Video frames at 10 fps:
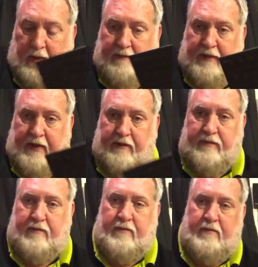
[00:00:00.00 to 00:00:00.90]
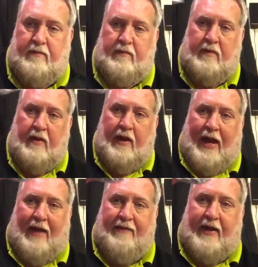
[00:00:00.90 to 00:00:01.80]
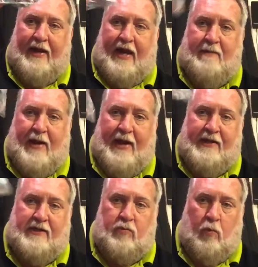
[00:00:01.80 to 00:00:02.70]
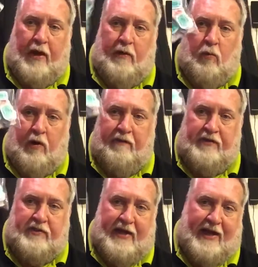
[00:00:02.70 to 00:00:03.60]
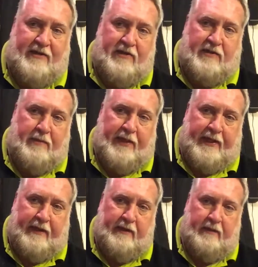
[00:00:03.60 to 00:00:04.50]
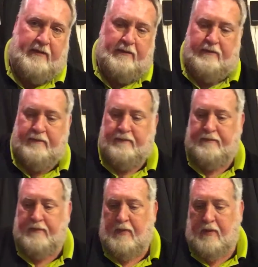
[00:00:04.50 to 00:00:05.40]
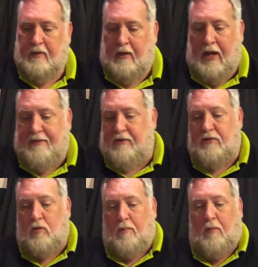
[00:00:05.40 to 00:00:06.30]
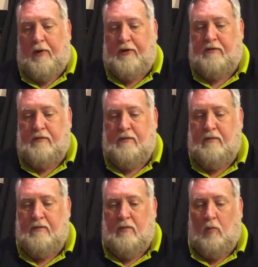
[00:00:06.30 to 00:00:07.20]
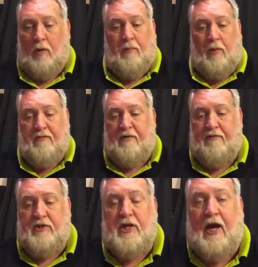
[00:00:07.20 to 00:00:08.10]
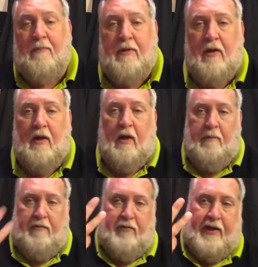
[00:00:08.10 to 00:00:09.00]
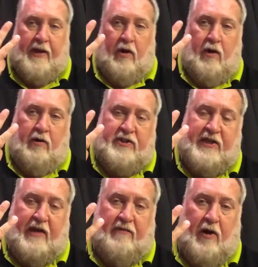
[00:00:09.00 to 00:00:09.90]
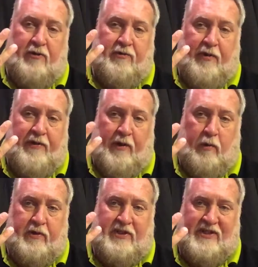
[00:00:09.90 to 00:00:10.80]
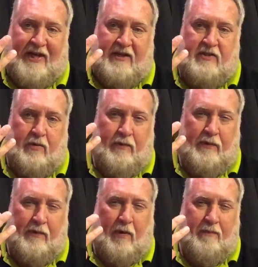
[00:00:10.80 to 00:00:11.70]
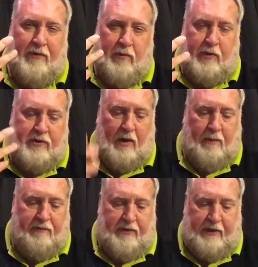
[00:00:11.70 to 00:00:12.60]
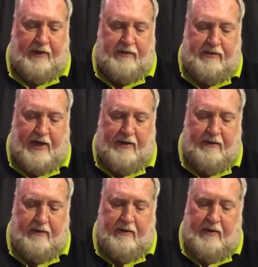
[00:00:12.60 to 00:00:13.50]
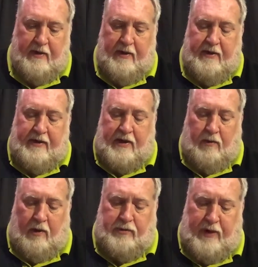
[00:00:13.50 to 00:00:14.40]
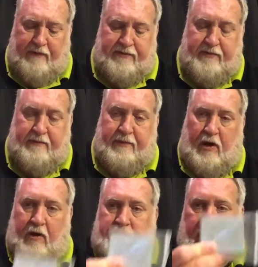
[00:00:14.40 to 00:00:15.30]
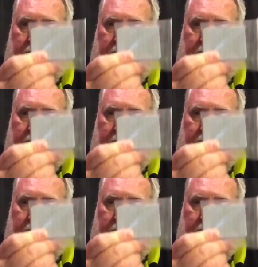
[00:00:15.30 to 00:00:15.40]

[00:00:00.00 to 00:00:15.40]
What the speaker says: of these, and the game ends when one of the stacks is depleted. And then you score points. 1 point for every gem, but if you get a set of all three, they're worth 6, so they're worth double if you can get a set. Now you also have cards that